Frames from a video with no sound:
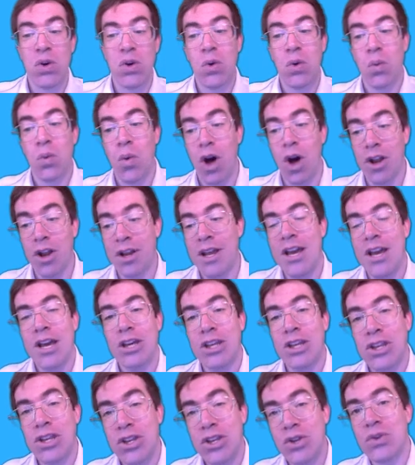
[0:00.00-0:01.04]
1,
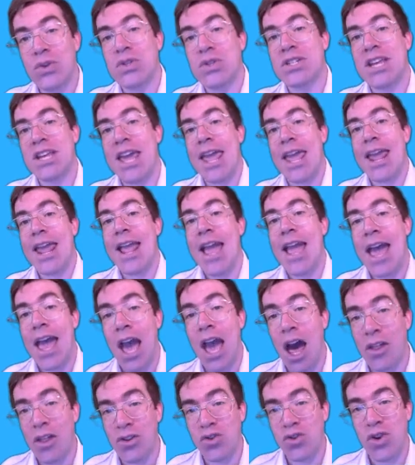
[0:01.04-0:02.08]
you'll see
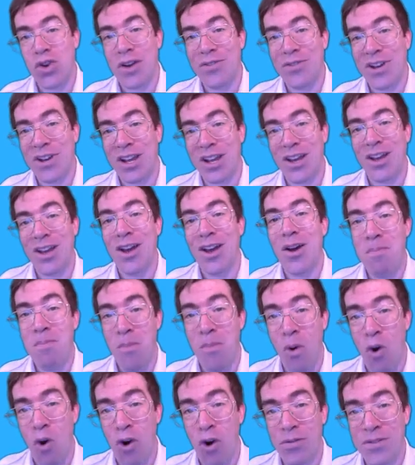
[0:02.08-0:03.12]
other traffic
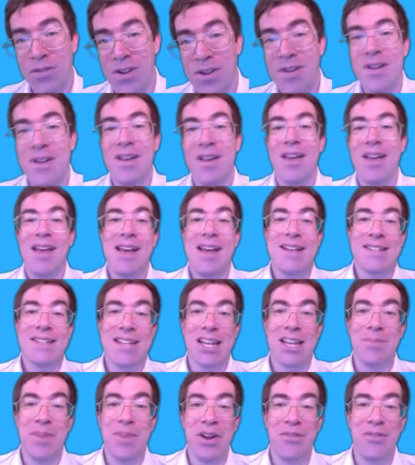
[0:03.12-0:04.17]
more often.
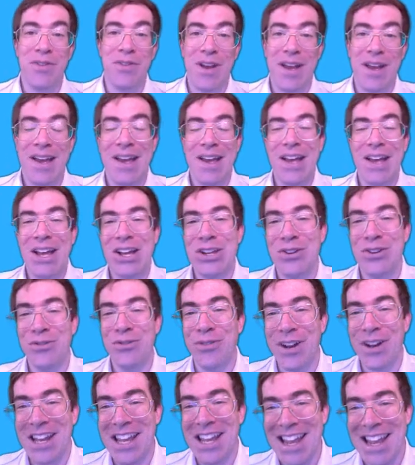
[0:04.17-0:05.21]
Second benefit, you'll
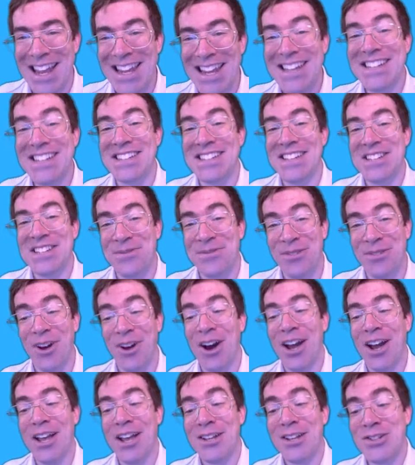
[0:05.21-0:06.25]
find it easier to
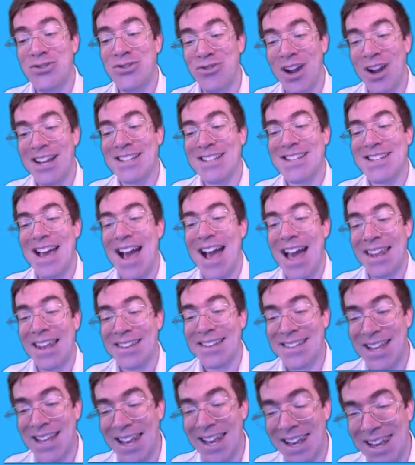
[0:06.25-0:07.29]
fly straight
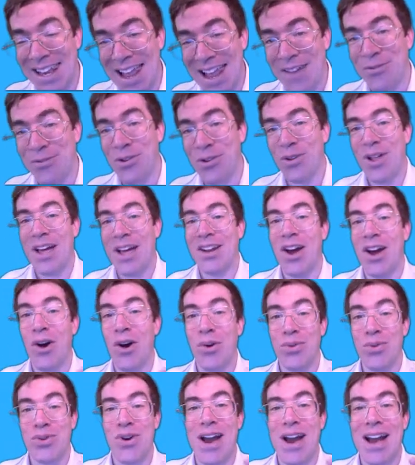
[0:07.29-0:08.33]
and level and
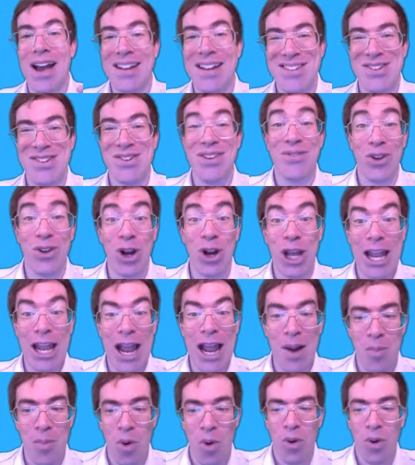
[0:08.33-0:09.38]
hold your attitude if you're looking
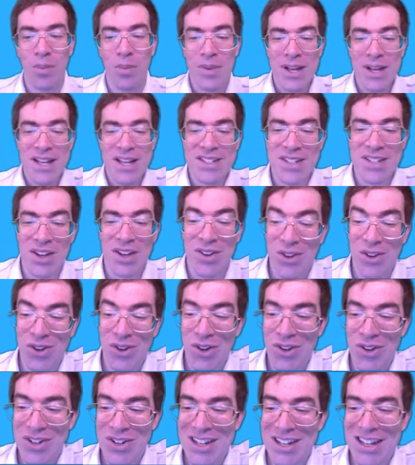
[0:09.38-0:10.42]
out more. So
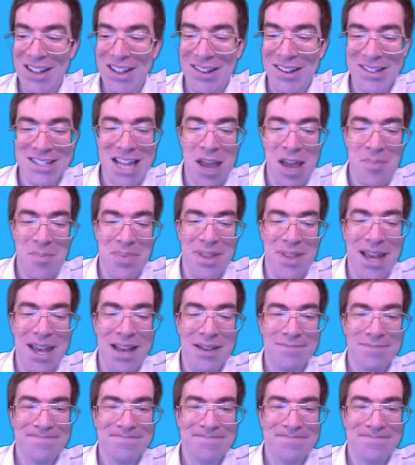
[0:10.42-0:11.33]
good little tip there.